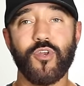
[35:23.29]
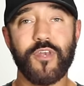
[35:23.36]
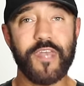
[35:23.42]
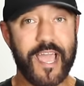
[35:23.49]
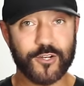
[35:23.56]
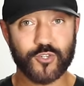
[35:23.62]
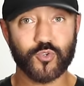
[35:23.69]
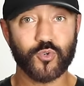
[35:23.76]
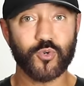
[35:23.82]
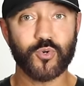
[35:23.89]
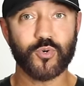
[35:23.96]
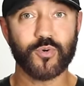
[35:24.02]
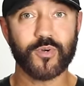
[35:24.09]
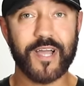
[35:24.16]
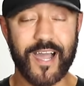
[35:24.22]

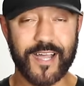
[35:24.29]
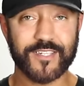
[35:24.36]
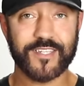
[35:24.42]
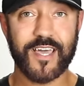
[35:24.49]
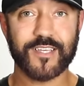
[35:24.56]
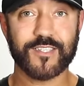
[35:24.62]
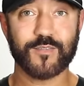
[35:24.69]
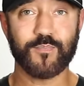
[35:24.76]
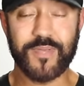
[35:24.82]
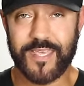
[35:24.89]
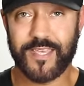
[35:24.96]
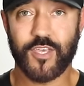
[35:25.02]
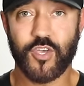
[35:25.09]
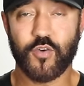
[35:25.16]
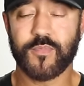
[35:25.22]
natural context,
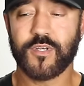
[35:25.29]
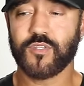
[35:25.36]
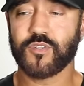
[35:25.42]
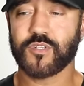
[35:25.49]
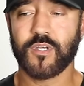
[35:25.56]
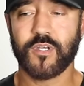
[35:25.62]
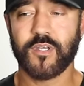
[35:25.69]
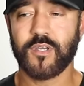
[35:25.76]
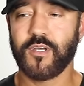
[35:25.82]
being humans,